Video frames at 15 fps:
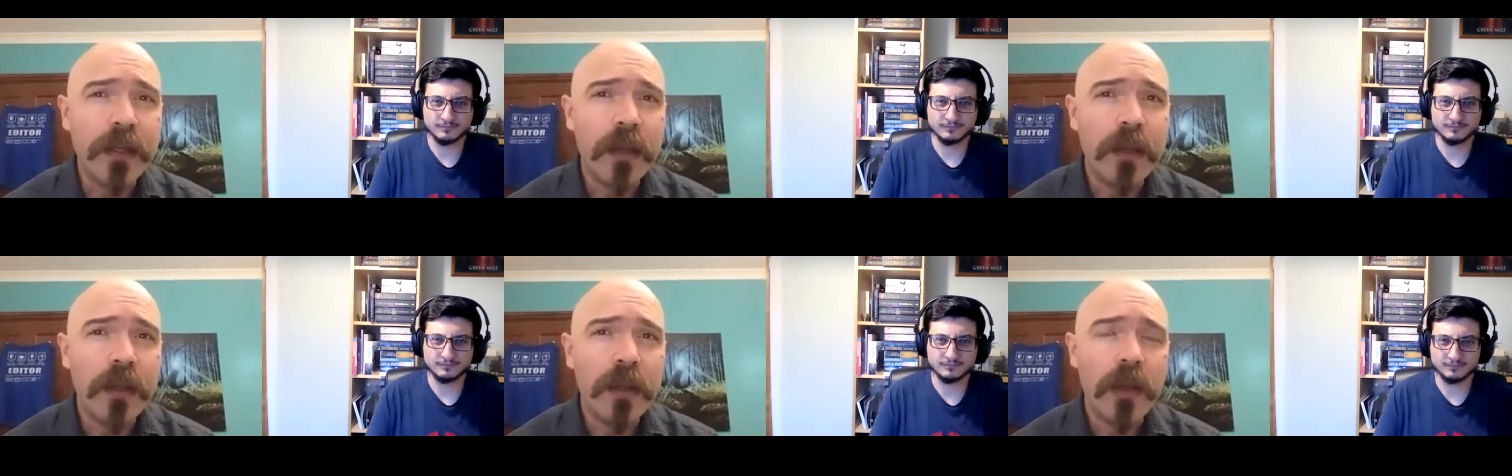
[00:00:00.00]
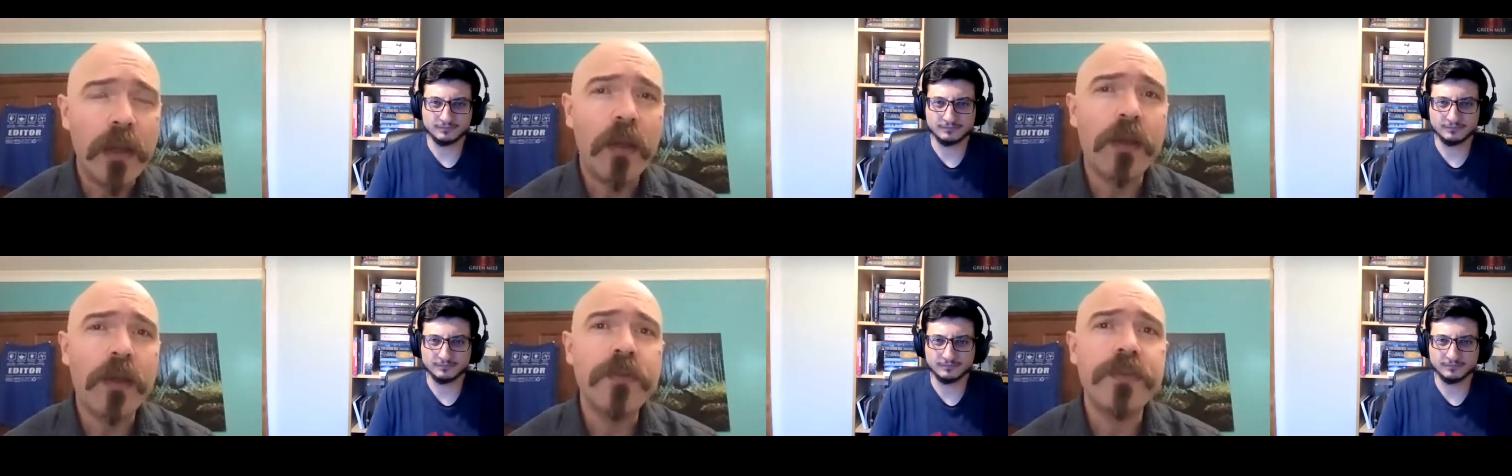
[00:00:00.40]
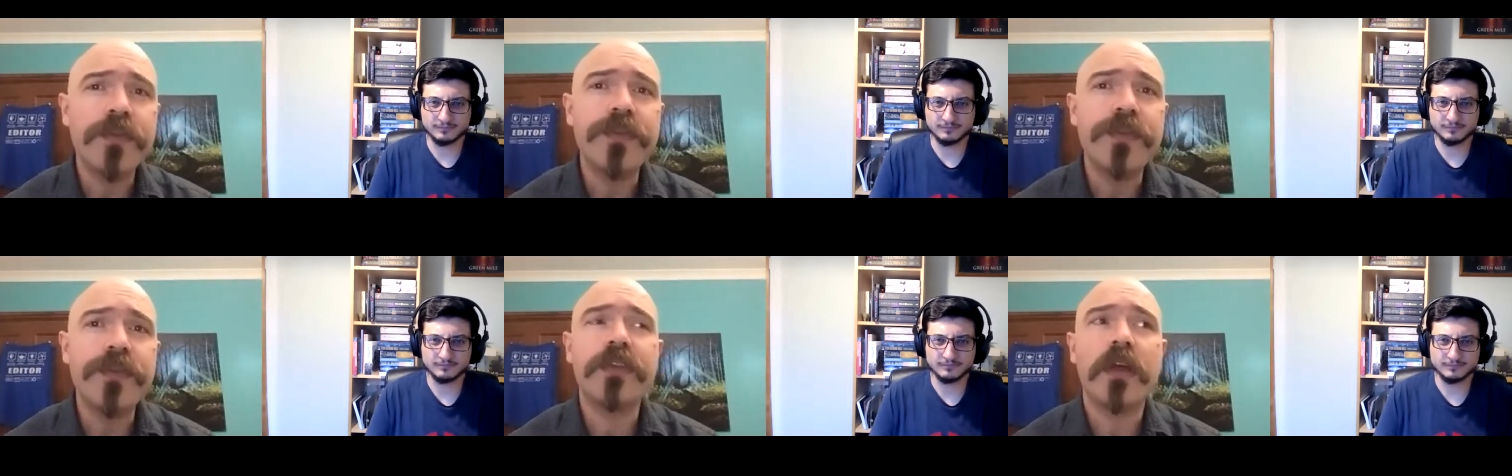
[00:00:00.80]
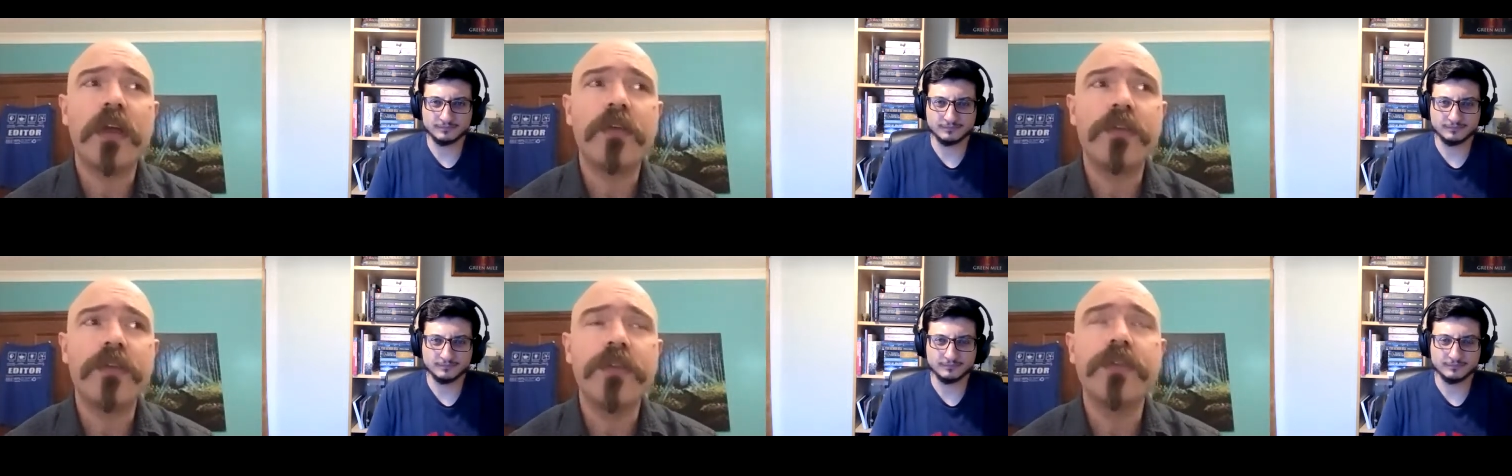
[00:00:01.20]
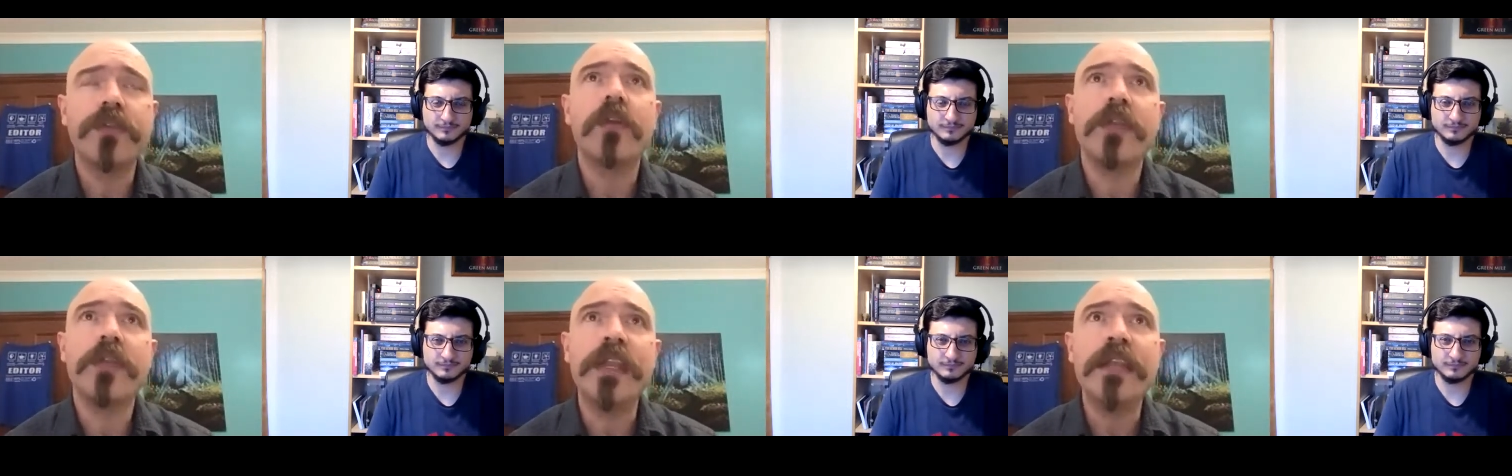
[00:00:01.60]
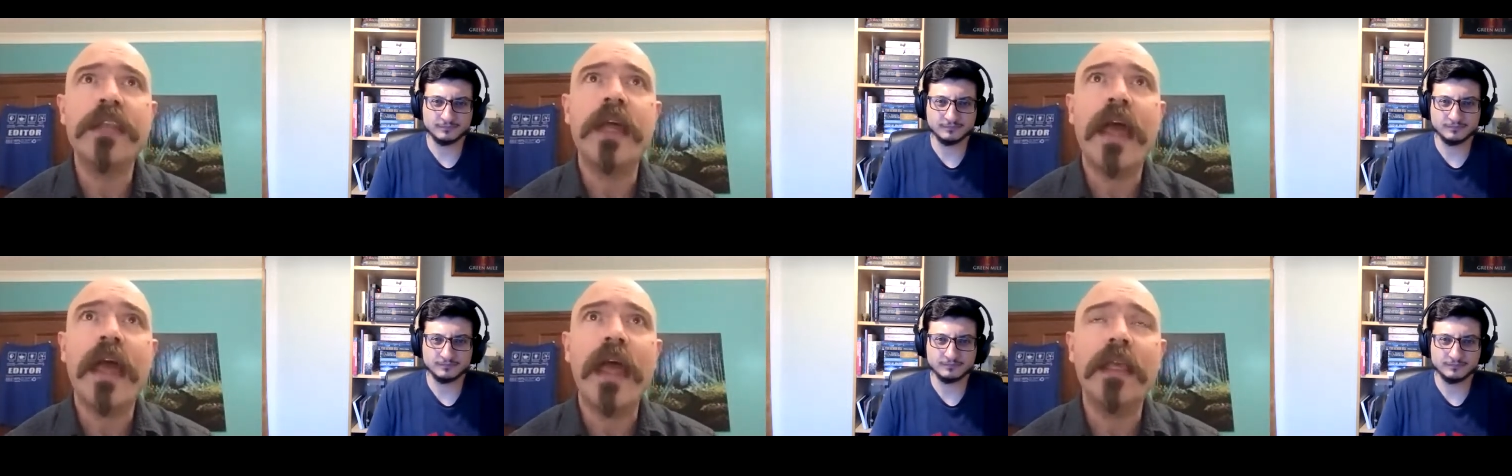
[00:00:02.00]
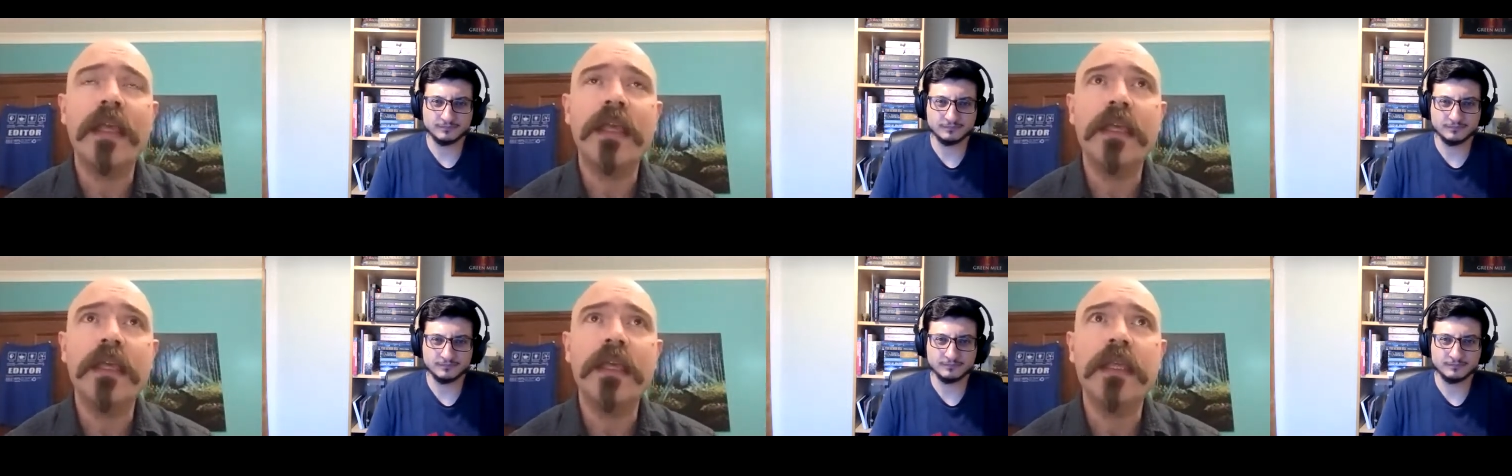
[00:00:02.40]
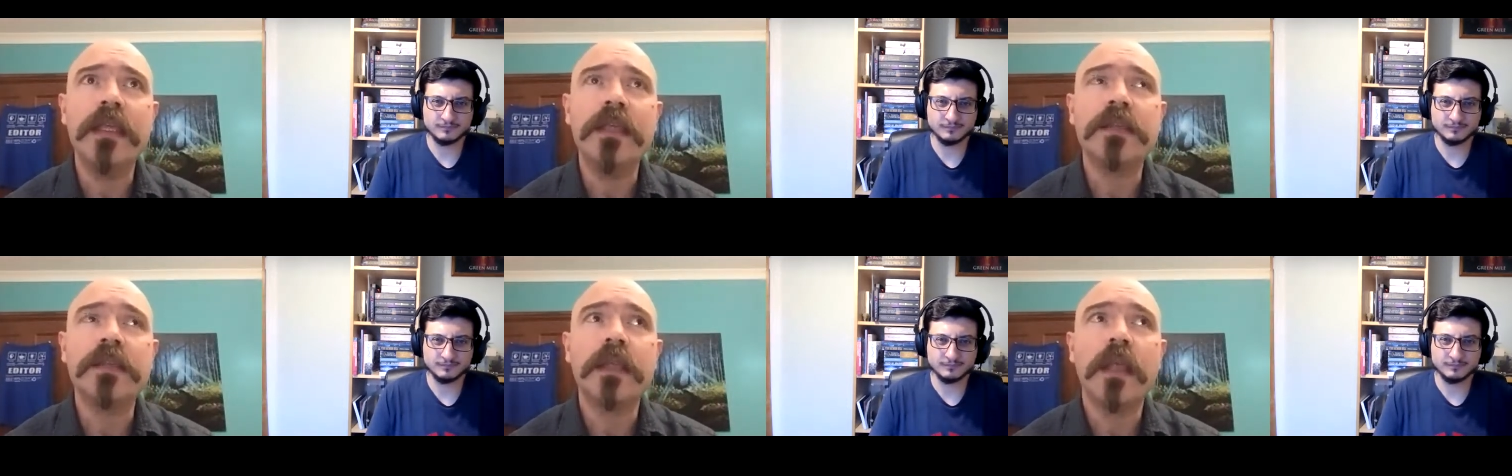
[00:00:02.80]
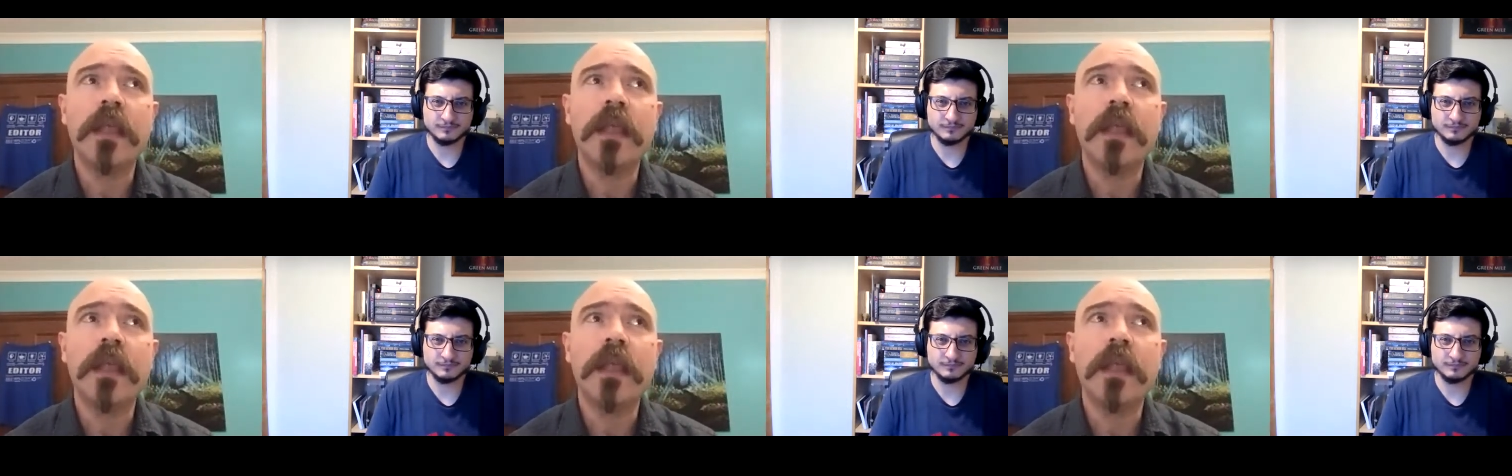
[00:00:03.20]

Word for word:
Speaker 1: A, a lot of the stuff that's gone in there is